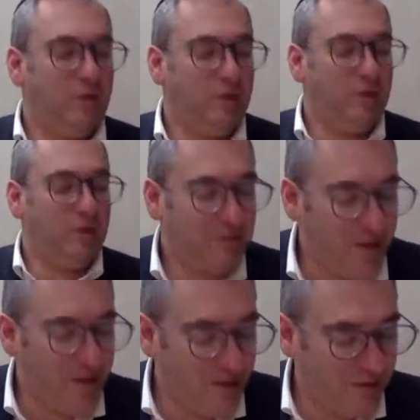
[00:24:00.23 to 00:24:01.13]
of locusts
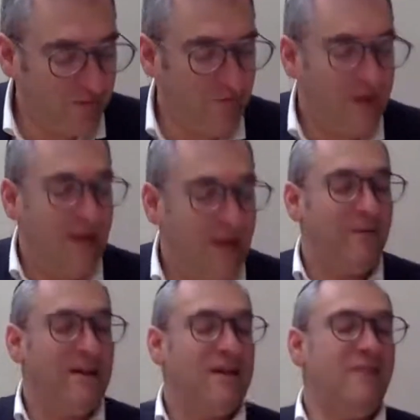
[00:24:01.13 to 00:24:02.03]
like this.
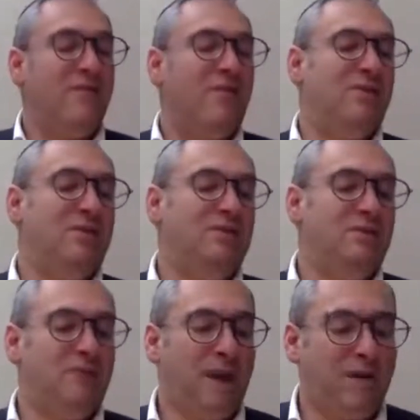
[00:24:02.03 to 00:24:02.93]
And
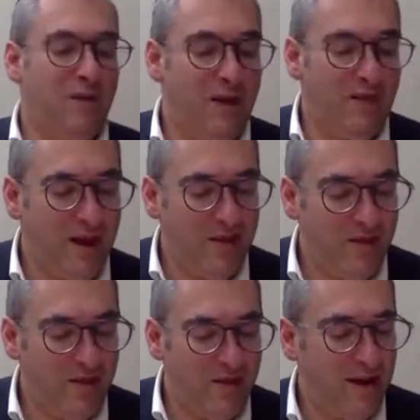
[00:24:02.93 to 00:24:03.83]

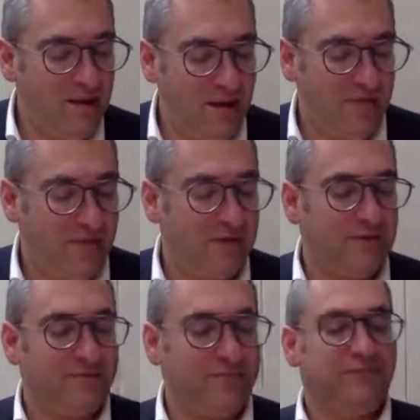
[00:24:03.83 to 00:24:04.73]
then they
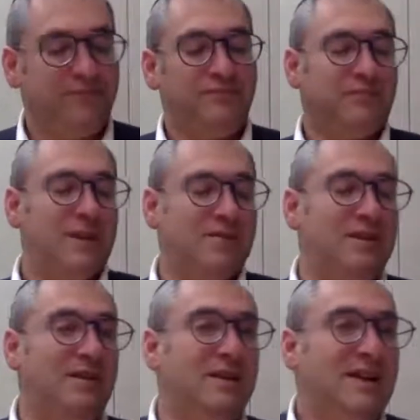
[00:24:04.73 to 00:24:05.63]
left.
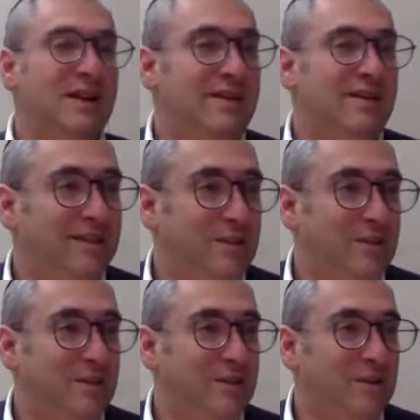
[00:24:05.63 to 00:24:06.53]
That's it. They said
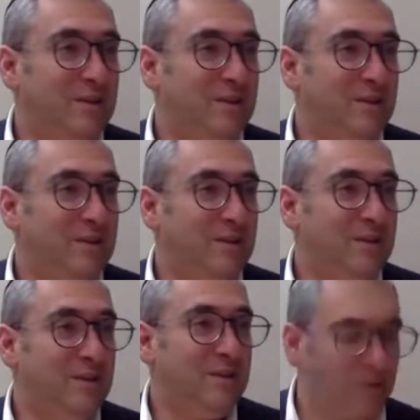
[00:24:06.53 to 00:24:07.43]
their piece and walked out. They
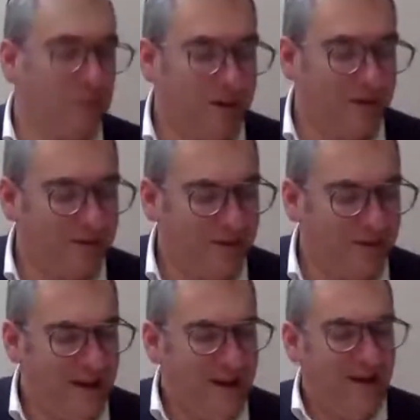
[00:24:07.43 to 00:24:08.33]
didn't wait for a
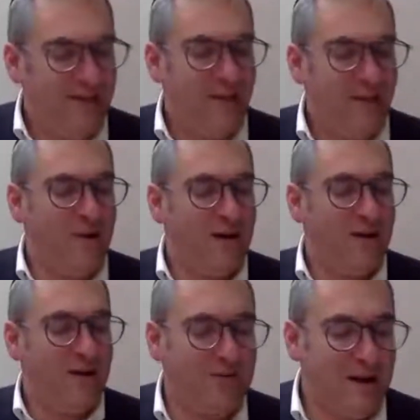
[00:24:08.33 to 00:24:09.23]
response. They
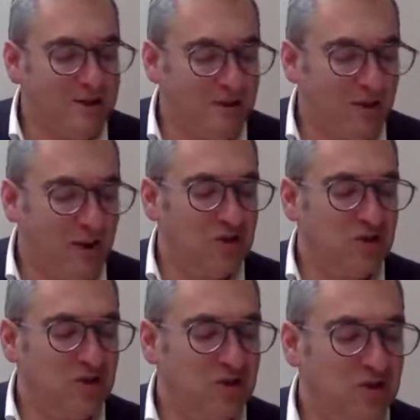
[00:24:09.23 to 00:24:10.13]
walk out. You can imagine there's a
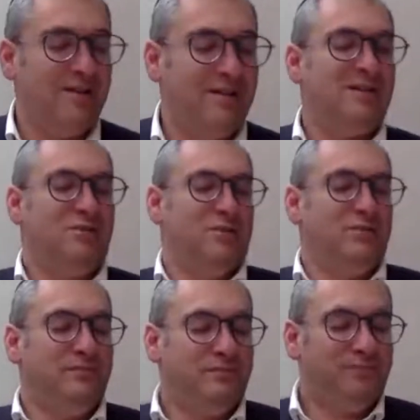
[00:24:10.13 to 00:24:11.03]
hushed silence in the
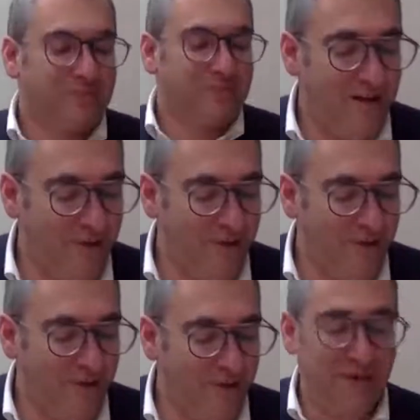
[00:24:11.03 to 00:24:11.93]
room. And
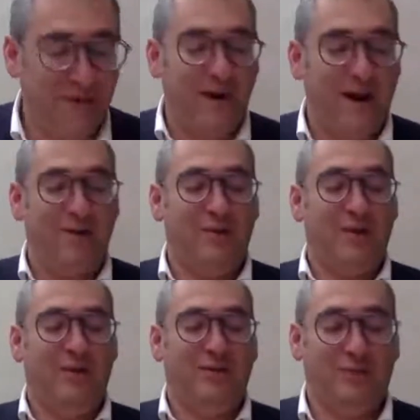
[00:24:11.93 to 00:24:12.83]
Vayomer Avdei
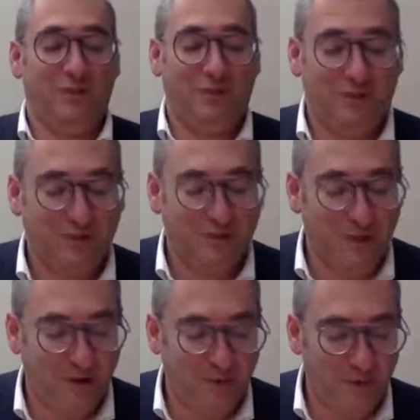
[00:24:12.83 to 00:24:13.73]
Paro loves, the servants of
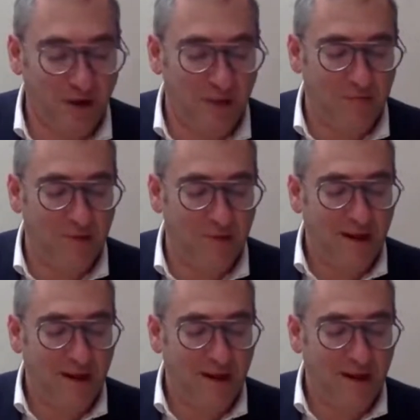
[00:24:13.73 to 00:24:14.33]
Paro spoke up.